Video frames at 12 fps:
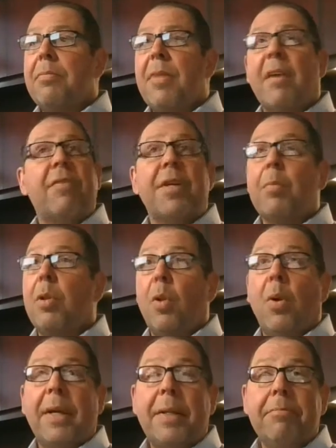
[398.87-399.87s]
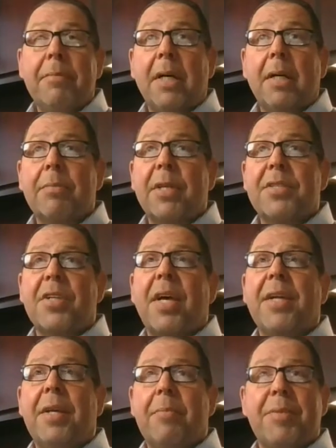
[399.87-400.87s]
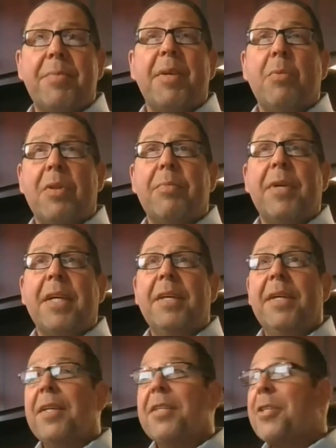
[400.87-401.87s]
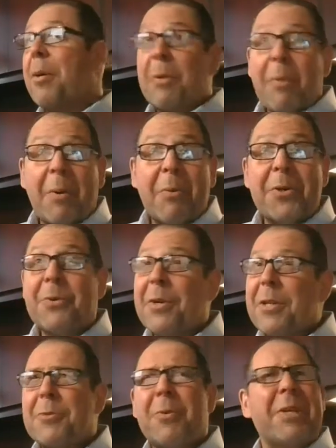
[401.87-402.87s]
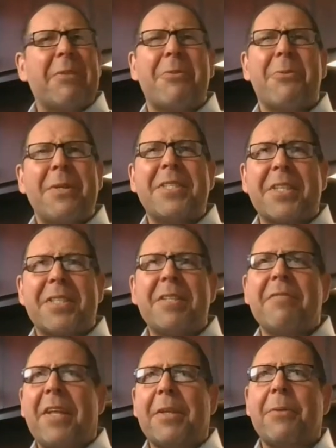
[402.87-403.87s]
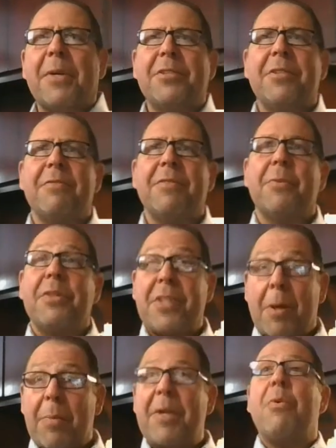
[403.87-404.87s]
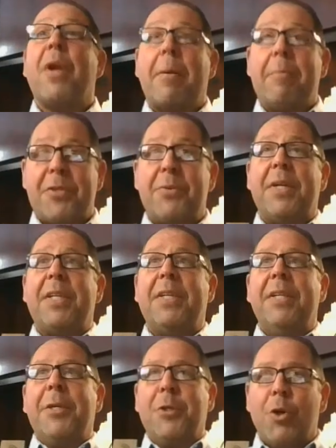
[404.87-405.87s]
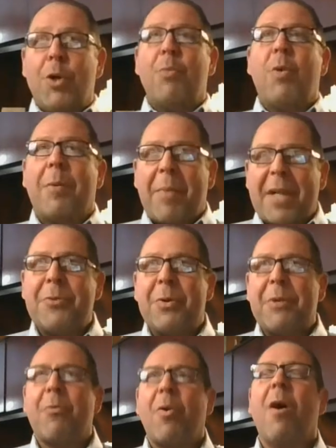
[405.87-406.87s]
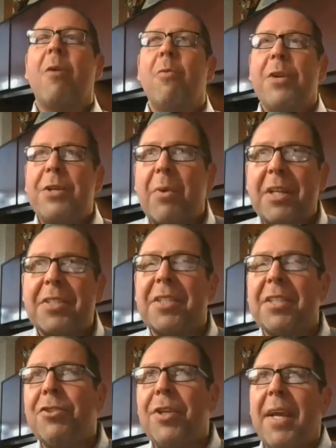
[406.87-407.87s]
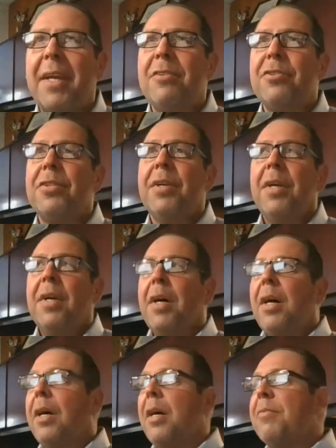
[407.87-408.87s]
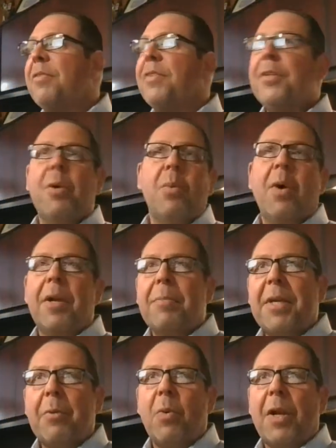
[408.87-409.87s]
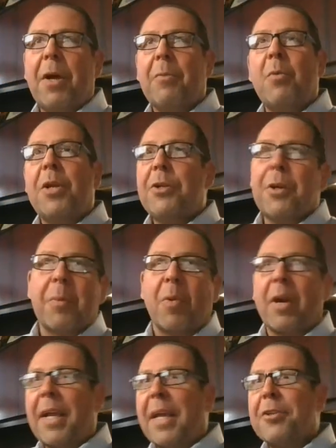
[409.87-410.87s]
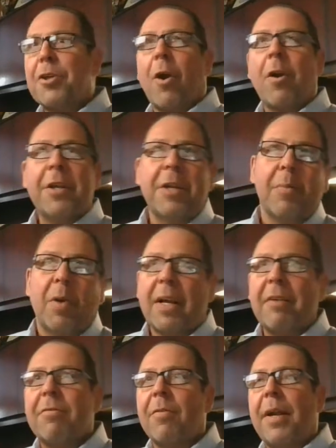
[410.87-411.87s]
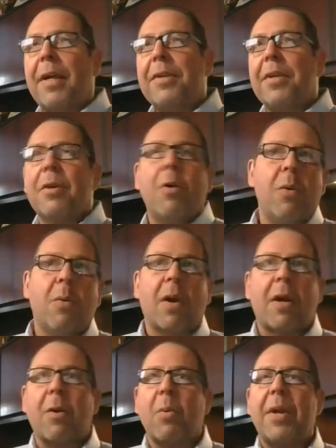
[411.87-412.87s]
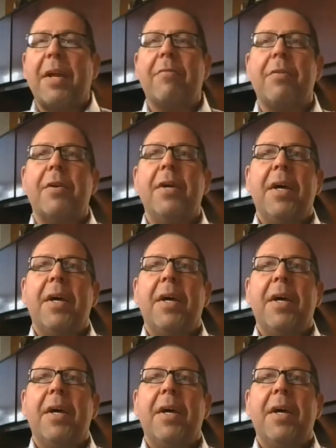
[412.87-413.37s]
every employee can sign up to meet with me, tell me what we're doing. It's really a 360 evaluation, if you will. Tell me what I'm doing good, what am I doing wrong, what do you want to see changed. If you don't want to meet one-on-one, you can bring HR, you can bring a friend, a coworker, whatever.